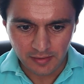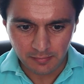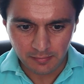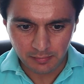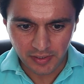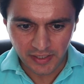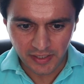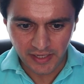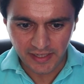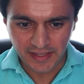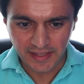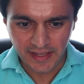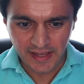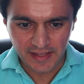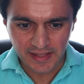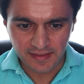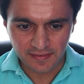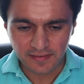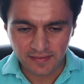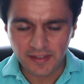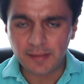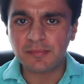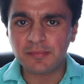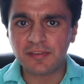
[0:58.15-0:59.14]
but I
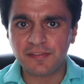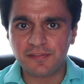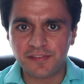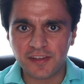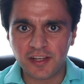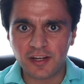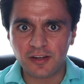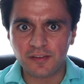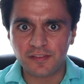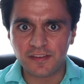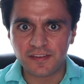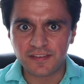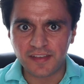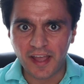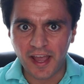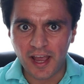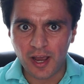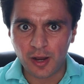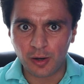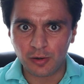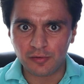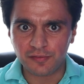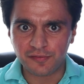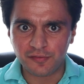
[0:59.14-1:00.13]
can't seem to figure this
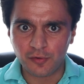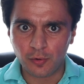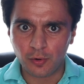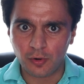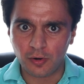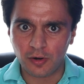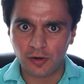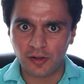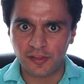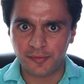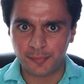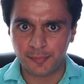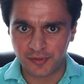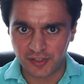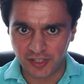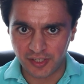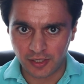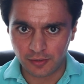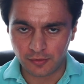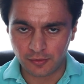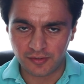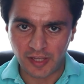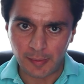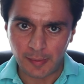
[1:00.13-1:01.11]
out for the
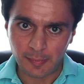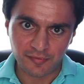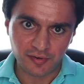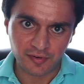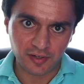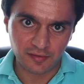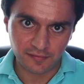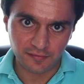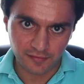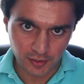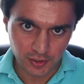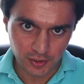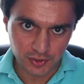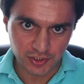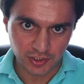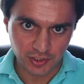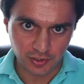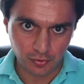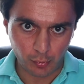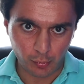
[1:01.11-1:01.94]
particular type of conversion,